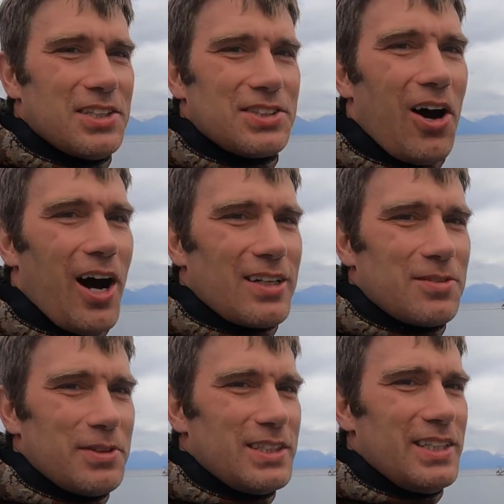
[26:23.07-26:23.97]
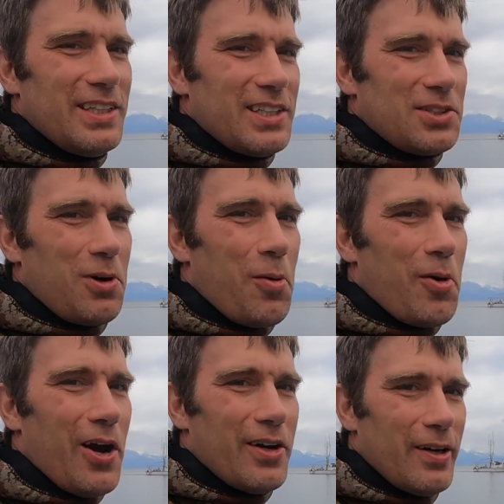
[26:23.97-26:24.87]
Just awesome to see this while
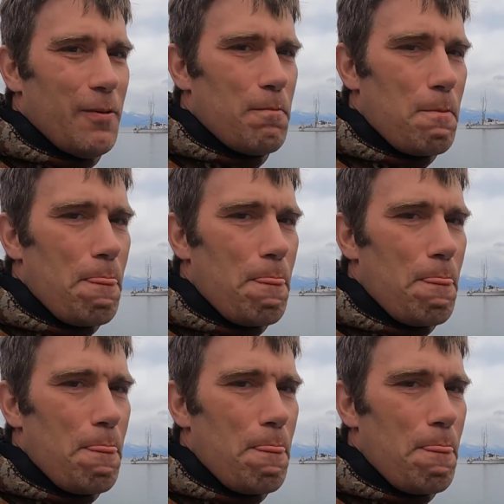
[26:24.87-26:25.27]
we're out here.